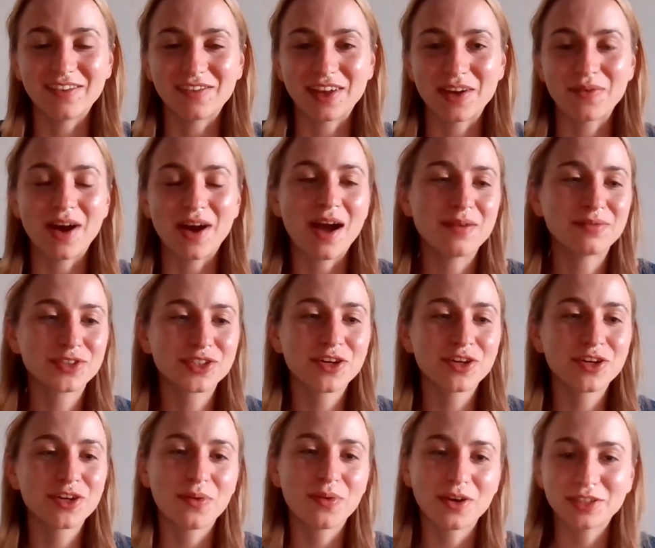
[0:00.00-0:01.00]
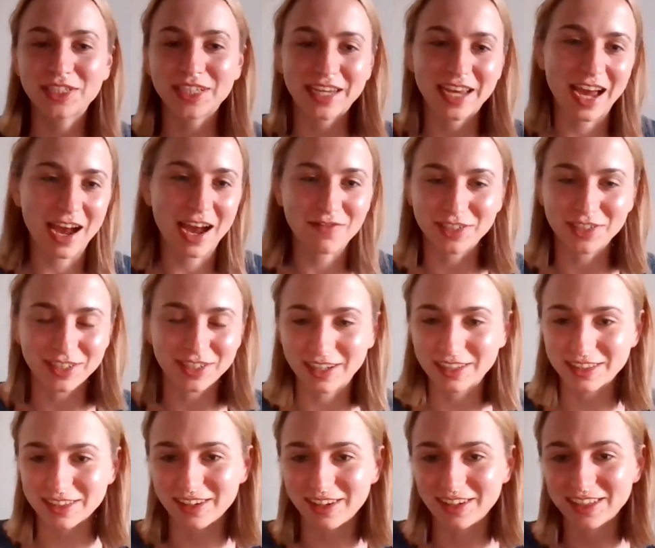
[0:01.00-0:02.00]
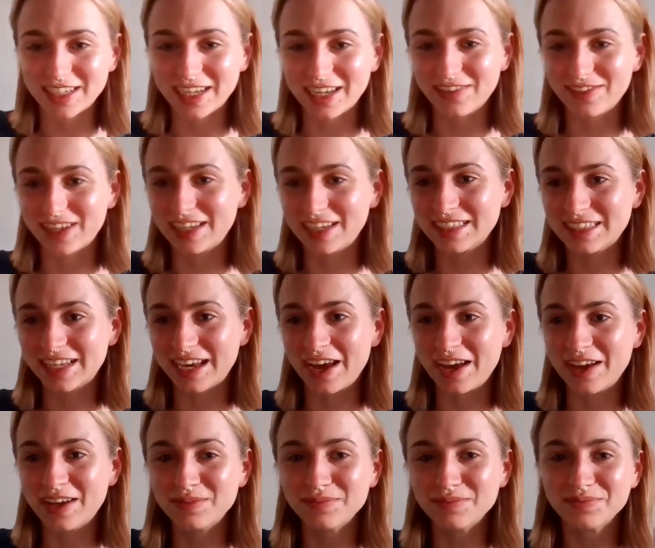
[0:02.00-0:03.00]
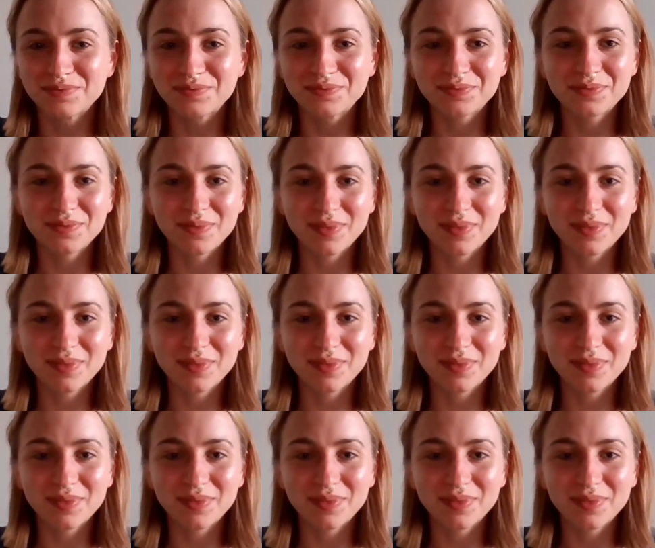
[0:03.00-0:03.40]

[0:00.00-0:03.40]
lovely. Well, I'm sure we'll see it advertised on our TV. Mm. So mm.